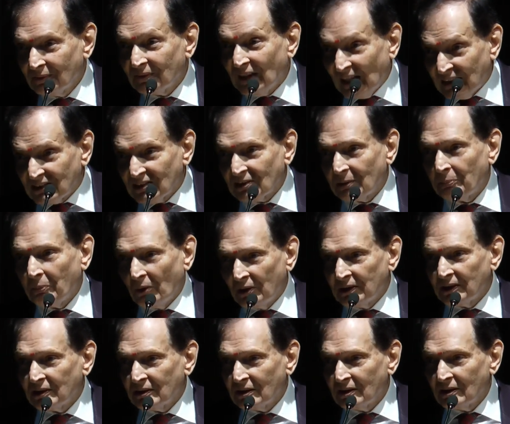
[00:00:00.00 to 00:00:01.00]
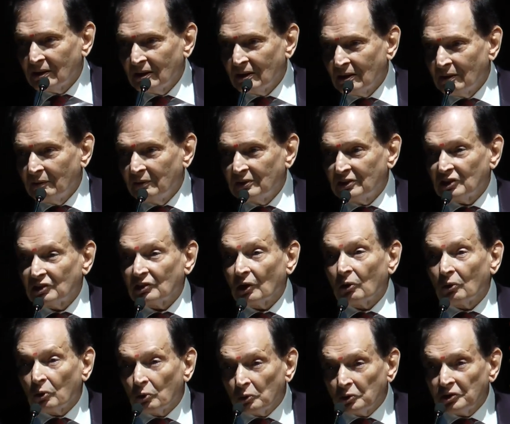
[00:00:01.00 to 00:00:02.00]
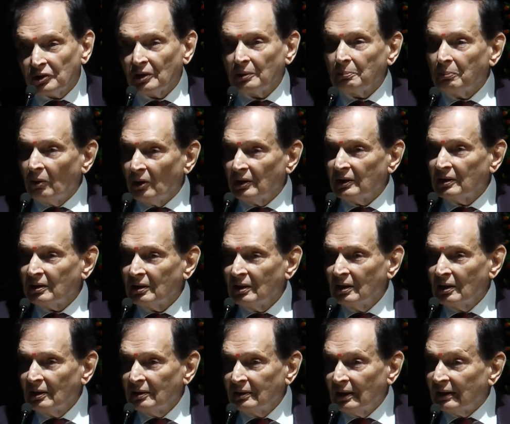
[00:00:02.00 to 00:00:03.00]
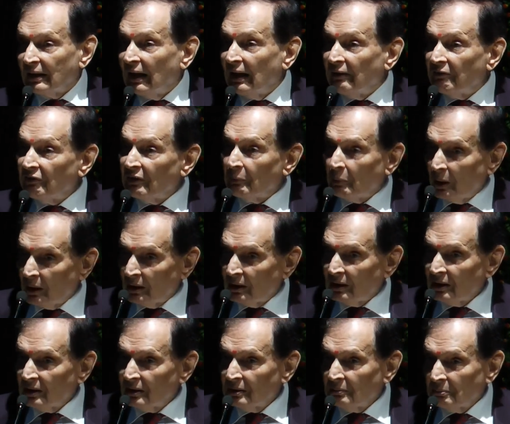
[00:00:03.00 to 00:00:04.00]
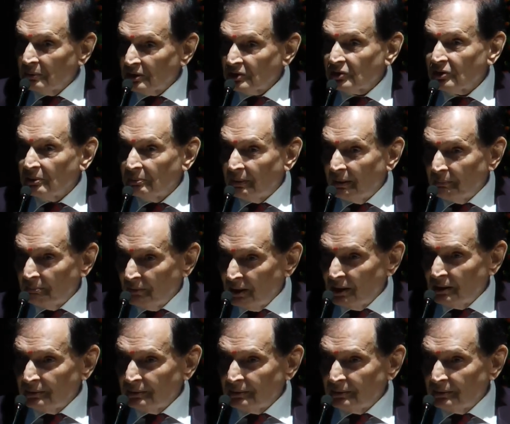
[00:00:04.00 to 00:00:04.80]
That's the point, which is a crucial point that everyone must remember.